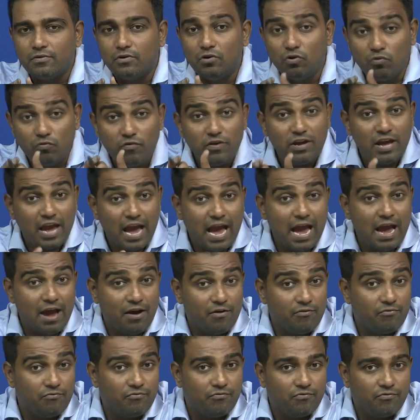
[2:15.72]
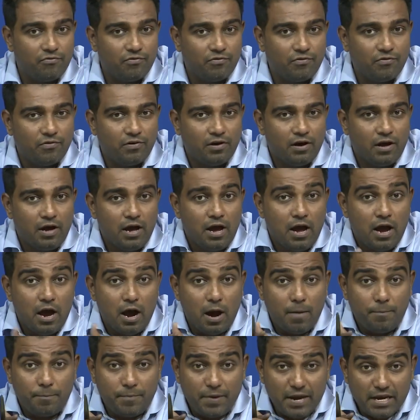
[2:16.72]
do we have
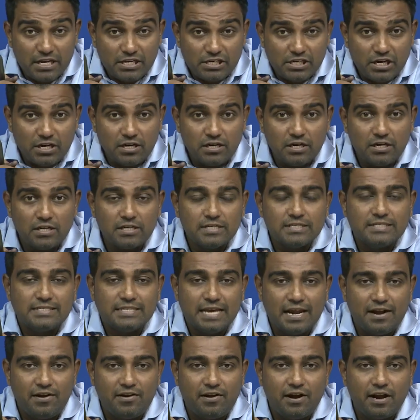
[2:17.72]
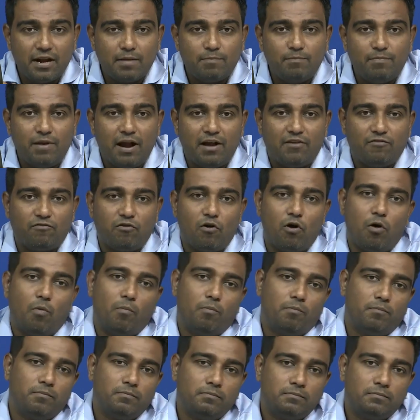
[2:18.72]
a patient centric platform